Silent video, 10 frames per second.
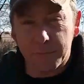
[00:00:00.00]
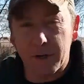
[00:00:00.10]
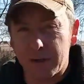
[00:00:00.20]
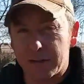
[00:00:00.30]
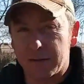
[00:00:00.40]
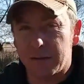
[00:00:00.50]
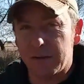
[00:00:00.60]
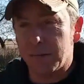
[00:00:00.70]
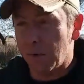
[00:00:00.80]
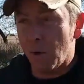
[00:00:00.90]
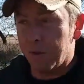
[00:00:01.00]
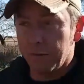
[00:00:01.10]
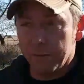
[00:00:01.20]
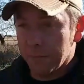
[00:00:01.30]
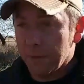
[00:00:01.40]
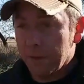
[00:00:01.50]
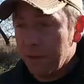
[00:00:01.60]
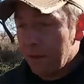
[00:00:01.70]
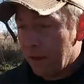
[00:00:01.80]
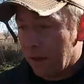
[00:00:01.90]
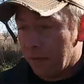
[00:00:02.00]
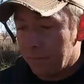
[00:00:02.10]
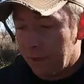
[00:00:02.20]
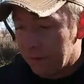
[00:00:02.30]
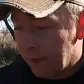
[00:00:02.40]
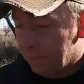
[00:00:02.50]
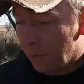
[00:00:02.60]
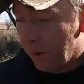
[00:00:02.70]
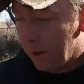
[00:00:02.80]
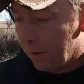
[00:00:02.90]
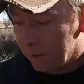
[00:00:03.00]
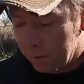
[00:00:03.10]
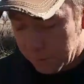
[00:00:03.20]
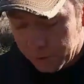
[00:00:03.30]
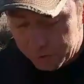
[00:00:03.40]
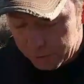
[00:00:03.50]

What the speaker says: bucks into both of them at that point, and then to butcher